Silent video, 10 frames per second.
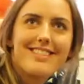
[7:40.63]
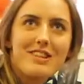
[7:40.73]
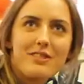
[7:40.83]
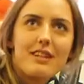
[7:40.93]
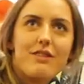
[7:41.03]
You
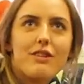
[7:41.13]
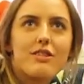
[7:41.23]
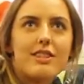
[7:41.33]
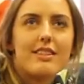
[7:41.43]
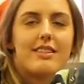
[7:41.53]
would give
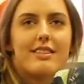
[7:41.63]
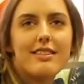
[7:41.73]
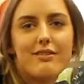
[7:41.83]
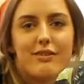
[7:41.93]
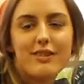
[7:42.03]
oxygen
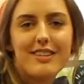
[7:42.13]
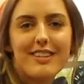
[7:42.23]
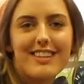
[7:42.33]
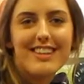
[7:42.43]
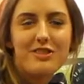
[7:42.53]

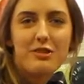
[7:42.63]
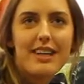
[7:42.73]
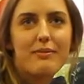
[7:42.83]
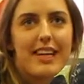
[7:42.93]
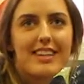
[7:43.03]
for a
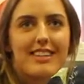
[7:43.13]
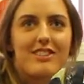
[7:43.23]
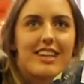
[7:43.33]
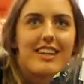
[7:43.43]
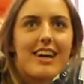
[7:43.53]
traumatic brain
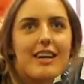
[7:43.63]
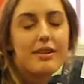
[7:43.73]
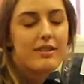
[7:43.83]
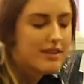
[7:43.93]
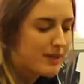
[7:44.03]
injury
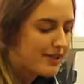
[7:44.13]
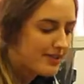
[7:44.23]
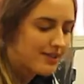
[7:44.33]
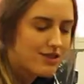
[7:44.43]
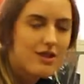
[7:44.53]
if the patient
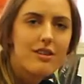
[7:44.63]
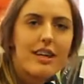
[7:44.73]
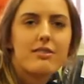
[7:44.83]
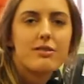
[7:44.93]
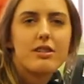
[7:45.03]
is in shock,
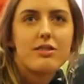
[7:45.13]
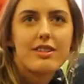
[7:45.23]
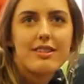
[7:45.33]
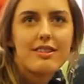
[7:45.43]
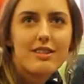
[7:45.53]
has respiratory
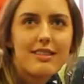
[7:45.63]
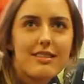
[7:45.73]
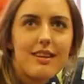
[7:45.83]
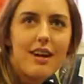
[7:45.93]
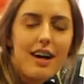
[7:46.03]

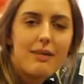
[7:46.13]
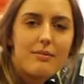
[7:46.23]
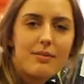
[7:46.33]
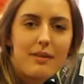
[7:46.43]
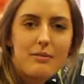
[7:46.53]
distress,
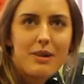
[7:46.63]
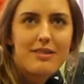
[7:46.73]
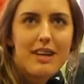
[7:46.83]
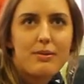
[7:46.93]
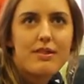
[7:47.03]
carbon
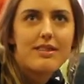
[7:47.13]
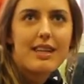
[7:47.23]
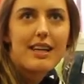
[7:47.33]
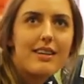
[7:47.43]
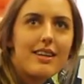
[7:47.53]
monoxide
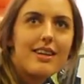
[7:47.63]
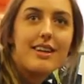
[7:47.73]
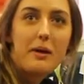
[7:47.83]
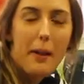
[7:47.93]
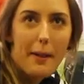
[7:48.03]
poisoning,
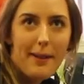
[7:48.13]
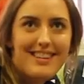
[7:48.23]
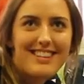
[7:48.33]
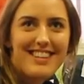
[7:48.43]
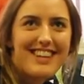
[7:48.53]

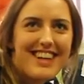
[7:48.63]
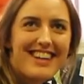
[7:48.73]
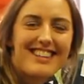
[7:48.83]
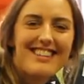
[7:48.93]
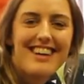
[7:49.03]

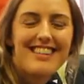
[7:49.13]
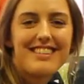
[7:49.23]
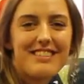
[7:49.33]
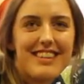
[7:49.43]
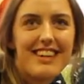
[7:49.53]
saturations
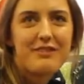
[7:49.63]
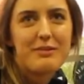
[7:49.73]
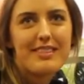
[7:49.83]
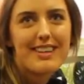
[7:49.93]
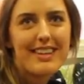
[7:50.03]
under
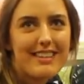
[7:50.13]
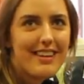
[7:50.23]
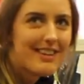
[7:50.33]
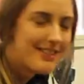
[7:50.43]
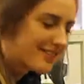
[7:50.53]
94%,
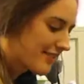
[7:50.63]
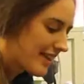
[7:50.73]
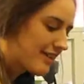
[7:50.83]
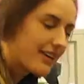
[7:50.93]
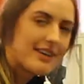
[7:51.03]
or if the
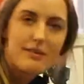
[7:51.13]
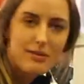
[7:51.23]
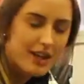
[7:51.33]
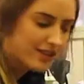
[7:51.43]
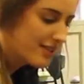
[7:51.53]
airway is
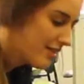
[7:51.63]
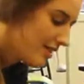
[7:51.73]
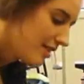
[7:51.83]
obstructed.